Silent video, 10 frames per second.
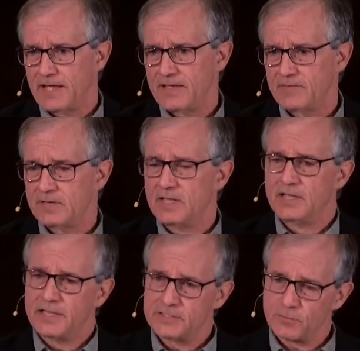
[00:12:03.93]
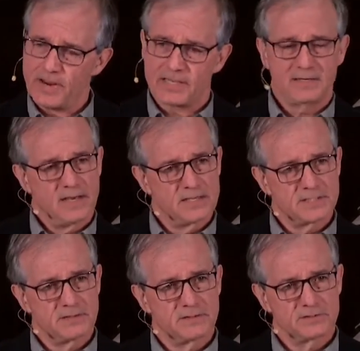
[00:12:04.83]
David is
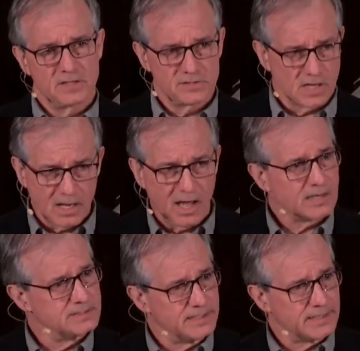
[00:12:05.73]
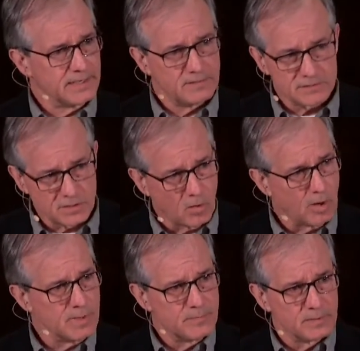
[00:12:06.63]
recognizing there's a clock ticking and there's an
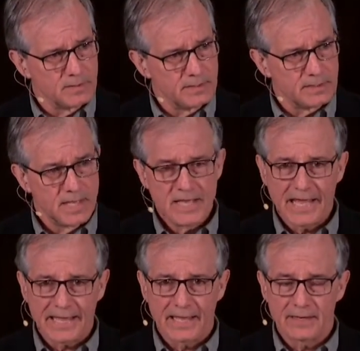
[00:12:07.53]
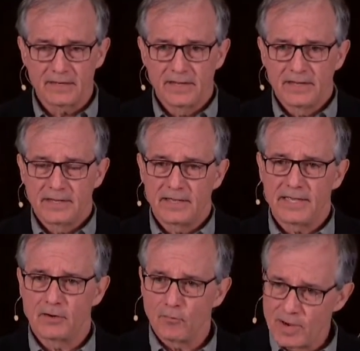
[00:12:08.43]
army building, and
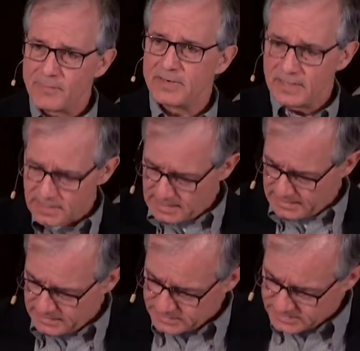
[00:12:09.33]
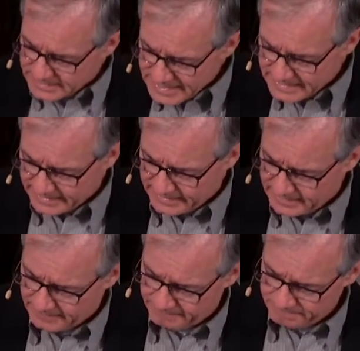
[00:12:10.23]
a remedy is
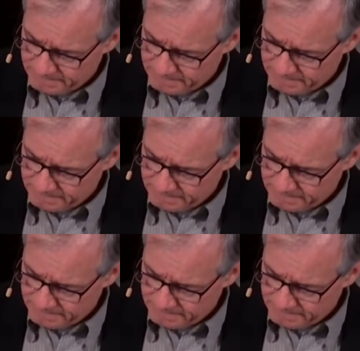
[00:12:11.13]
needed.